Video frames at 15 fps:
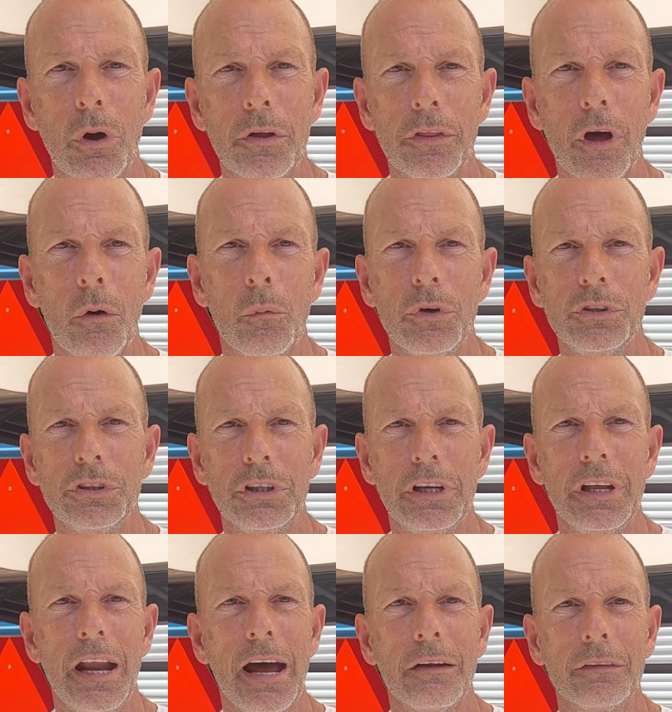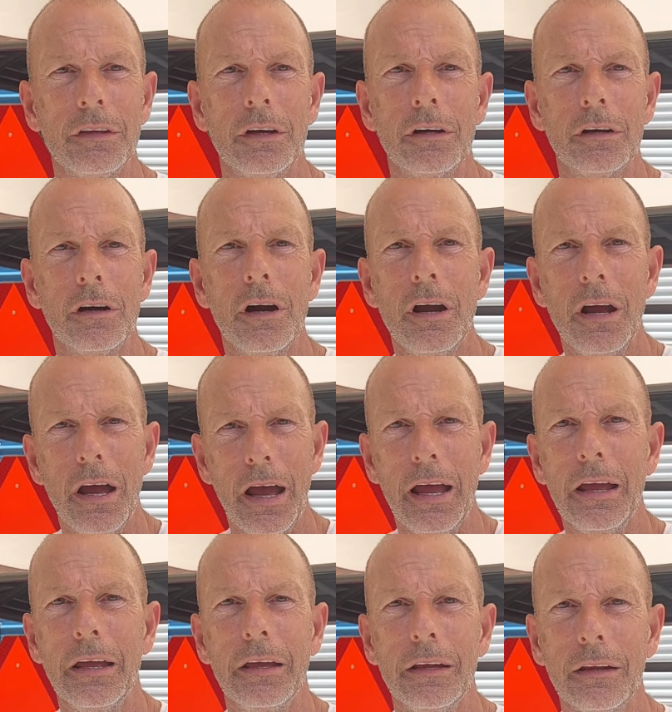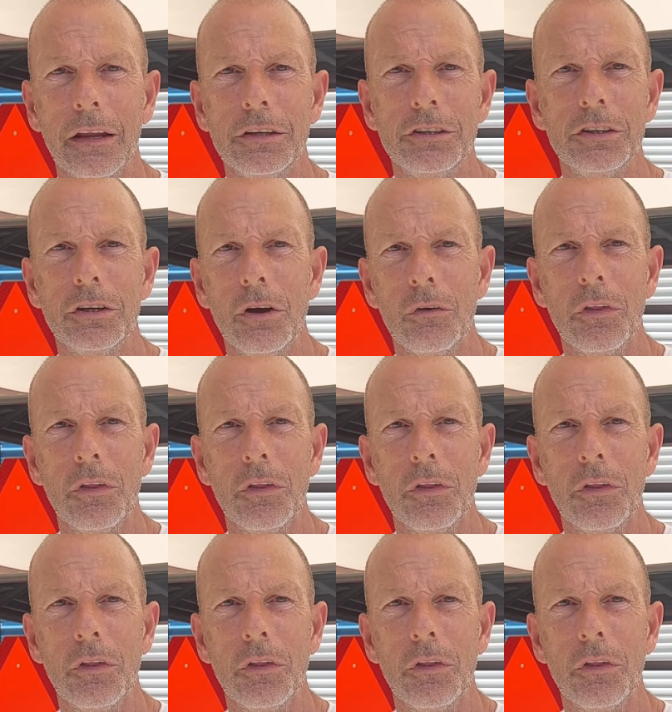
I thought we should get out there and let you know